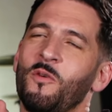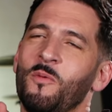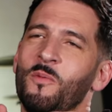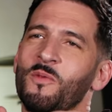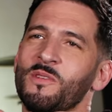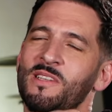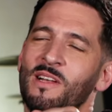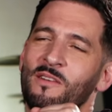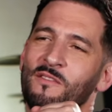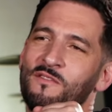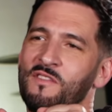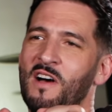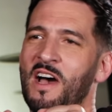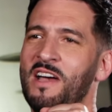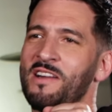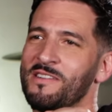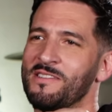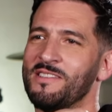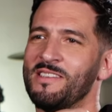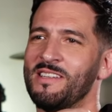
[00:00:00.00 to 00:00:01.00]
almost like
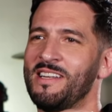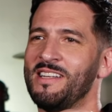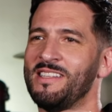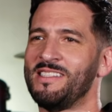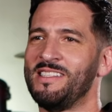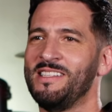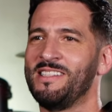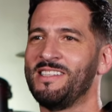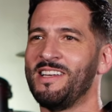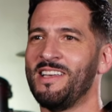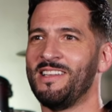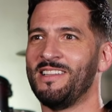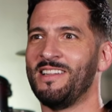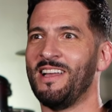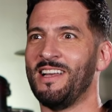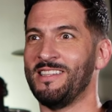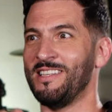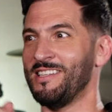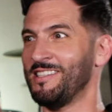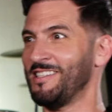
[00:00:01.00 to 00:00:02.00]
fighters against each other
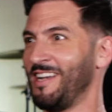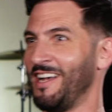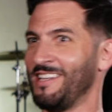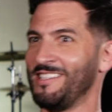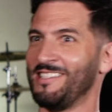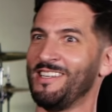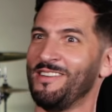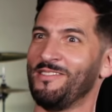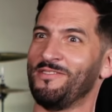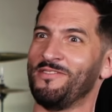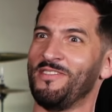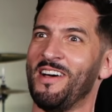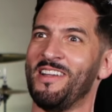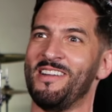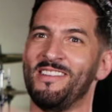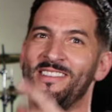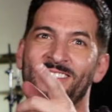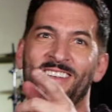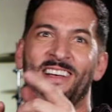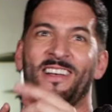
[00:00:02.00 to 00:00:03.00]
like this guy's yeah. a good
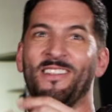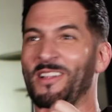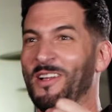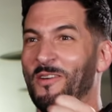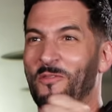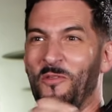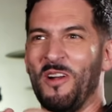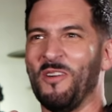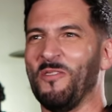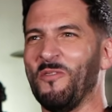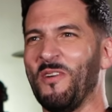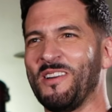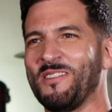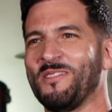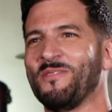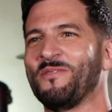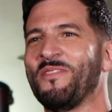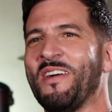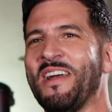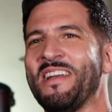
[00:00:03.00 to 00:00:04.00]
fighter this guy i want to
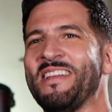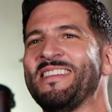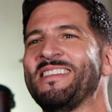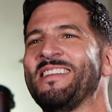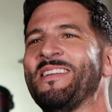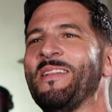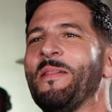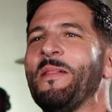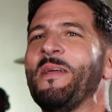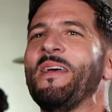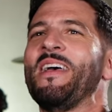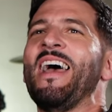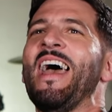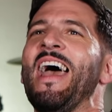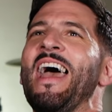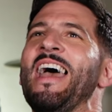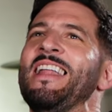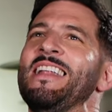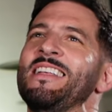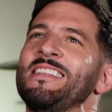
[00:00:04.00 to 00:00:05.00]
watch him fight
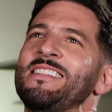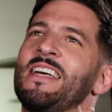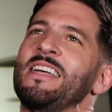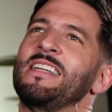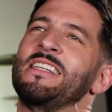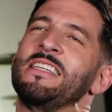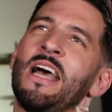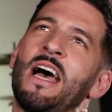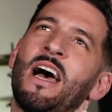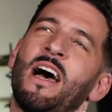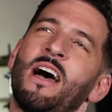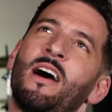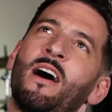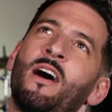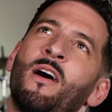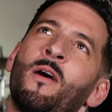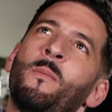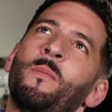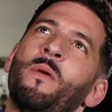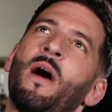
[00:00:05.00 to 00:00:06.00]
and it's like nah
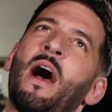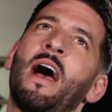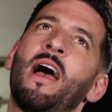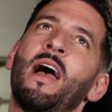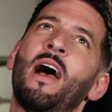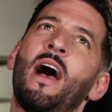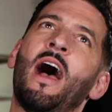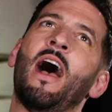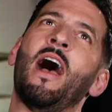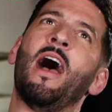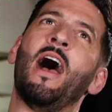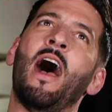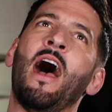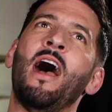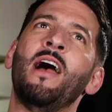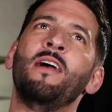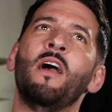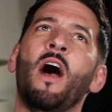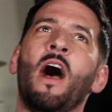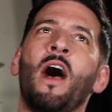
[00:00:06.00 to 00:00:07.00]
um, I, I,
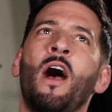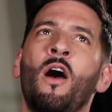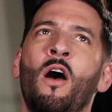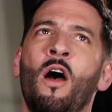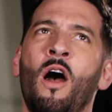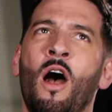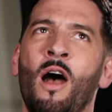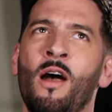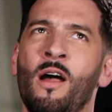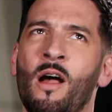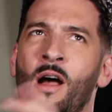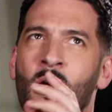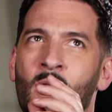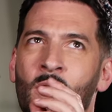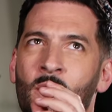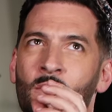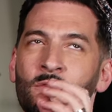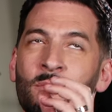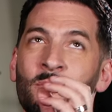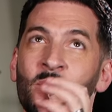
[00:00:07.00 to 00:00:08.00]
I, I, I
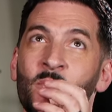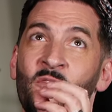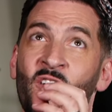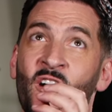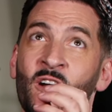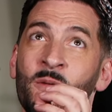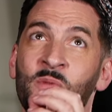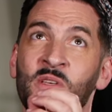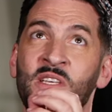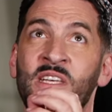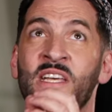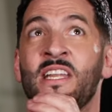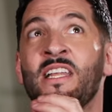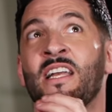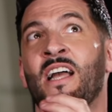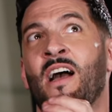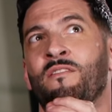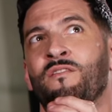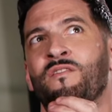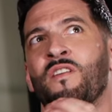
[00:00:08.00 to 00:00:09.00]
from the very
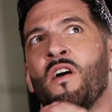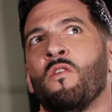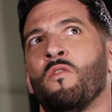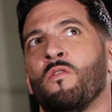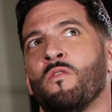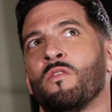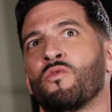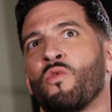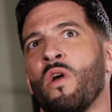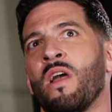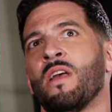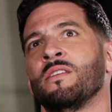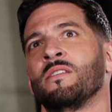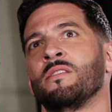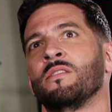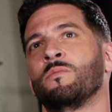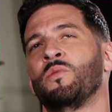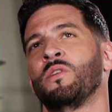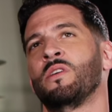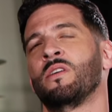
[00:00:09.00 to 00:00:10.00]
beginning i felt
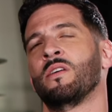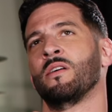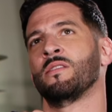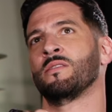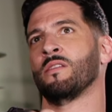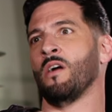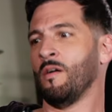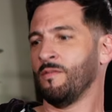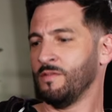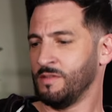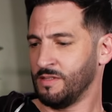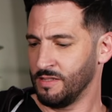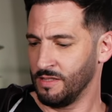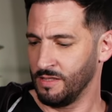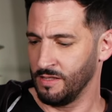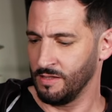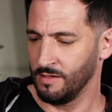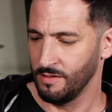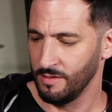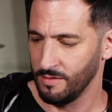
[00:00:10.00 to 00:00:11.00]
threatened because
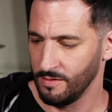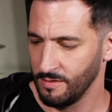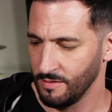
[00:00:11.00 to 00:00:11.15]
obviously